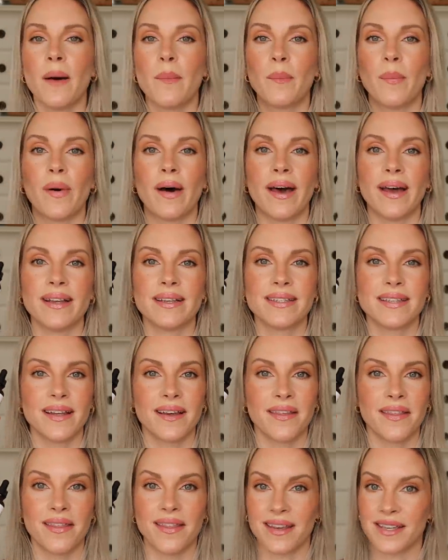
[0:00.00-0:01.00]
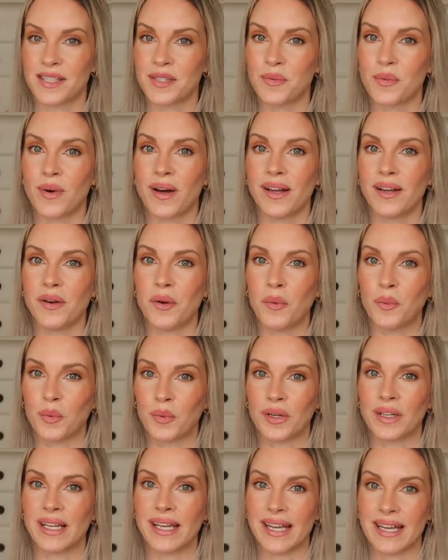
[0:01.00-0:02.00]
but this one
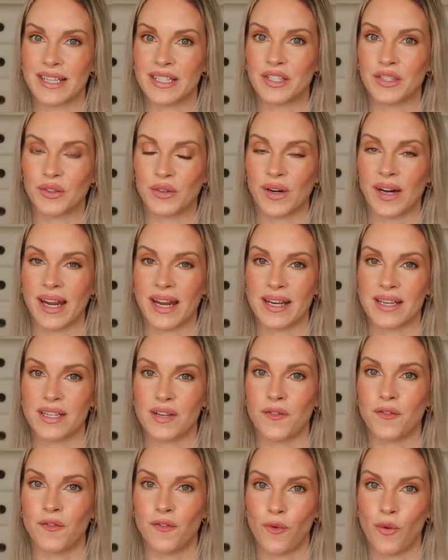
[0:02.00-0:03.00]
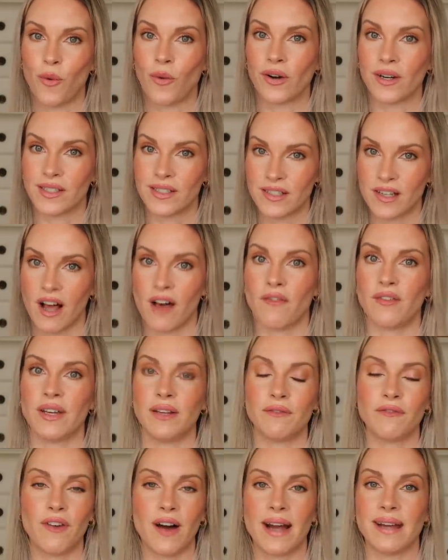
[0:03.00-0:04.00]
really is great for
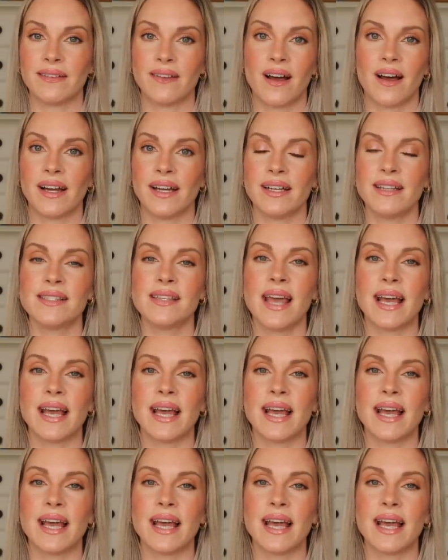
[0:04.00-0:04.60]
softening fine lines.